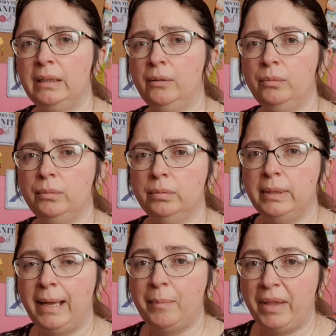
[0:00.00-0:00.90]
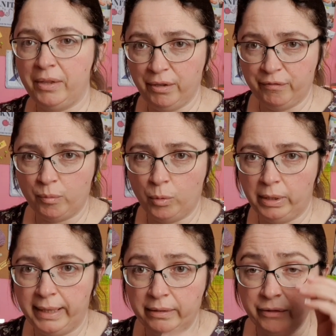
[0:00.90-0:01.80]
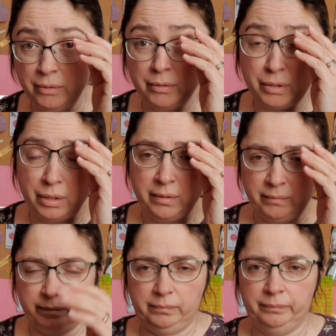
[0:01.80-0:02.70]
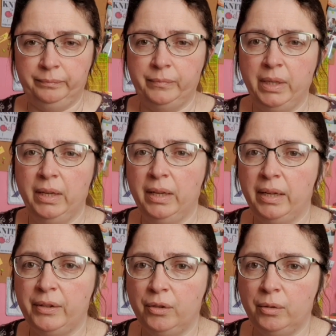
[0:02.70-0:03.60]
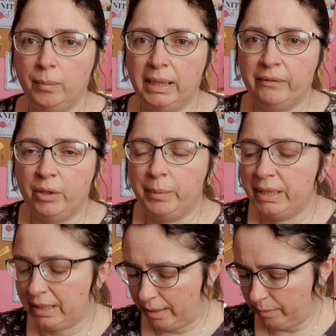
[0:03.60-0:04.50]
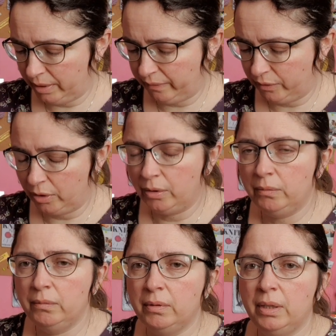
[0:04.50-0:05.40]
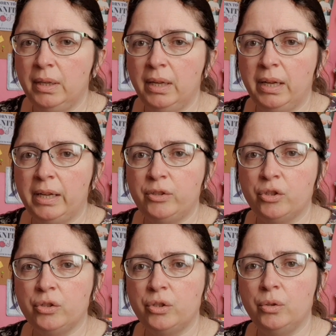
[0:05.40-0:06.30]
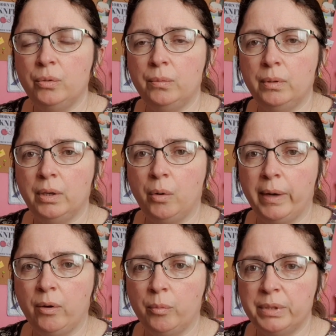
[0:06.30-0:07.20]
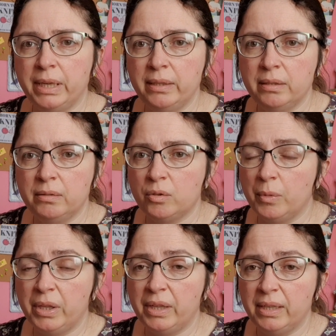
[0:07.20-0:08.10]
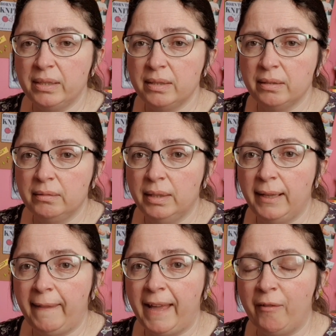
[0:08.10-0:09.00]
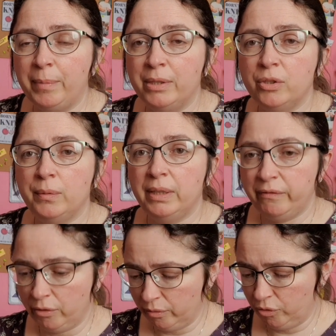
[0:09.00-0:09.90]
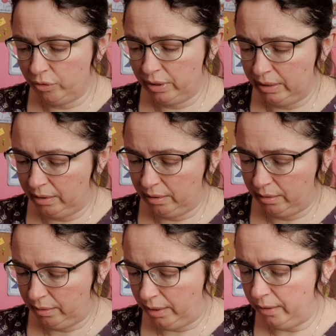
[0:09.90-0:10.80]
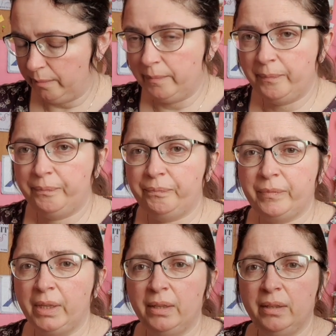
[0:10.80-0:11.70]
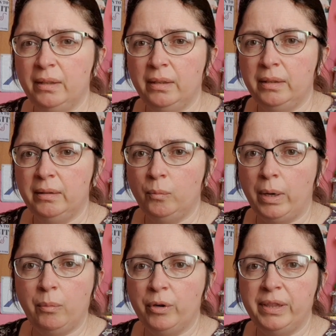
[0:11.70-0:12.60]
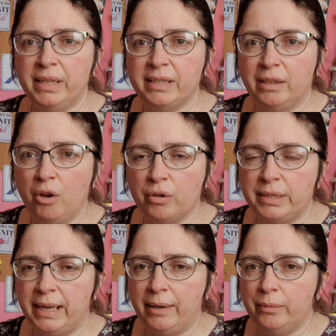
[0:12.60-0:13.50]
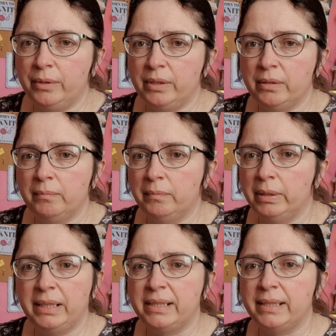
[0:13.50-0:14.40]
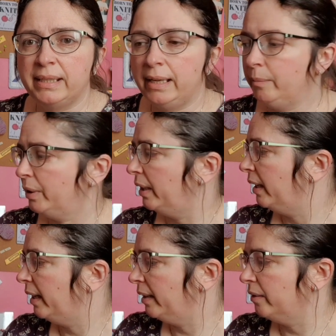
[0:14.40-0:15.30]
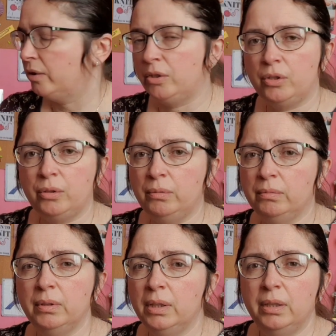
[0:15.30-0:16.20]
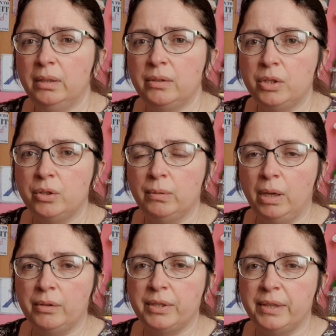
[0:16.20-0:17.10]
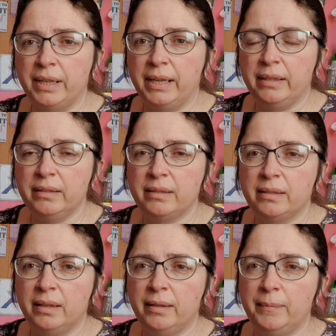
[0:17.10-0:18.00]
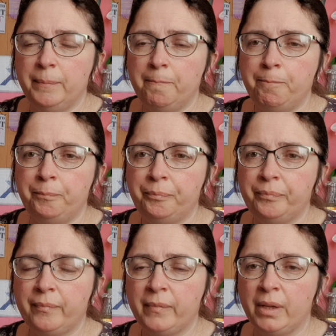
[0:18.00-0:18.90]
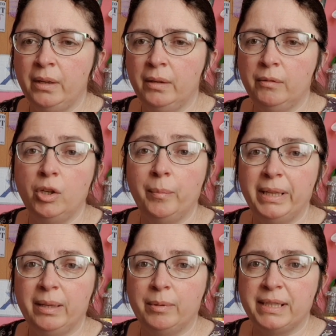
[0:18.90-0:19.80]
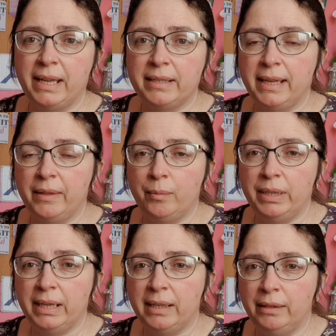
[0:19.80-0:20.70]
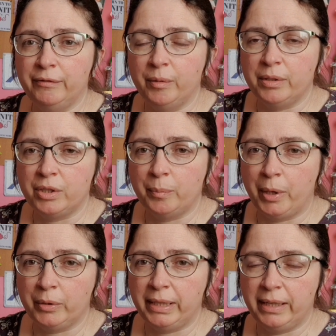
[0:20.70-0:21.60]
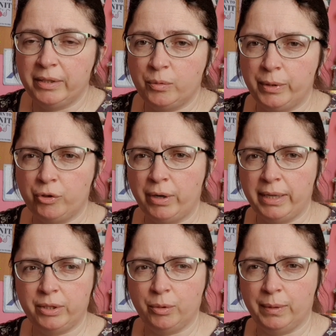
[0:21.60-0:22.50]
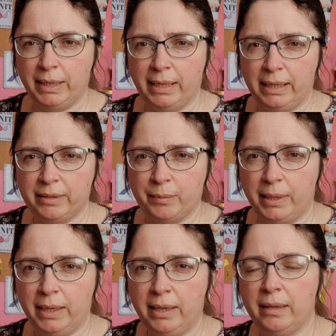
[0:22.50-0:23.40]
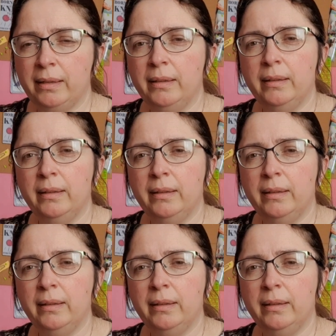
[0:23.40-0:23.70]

Hello, I'm Heather from Woolly Elephant. I thought, while I've got a bit of time this afternoon, I'd just do a quick update of some of the things that I've been doing if you're interested. While we're in this lockdown, there's plenty of time on our hands to do lots of things. Not being able to get together with Nicola to podcast. We tried doing it last week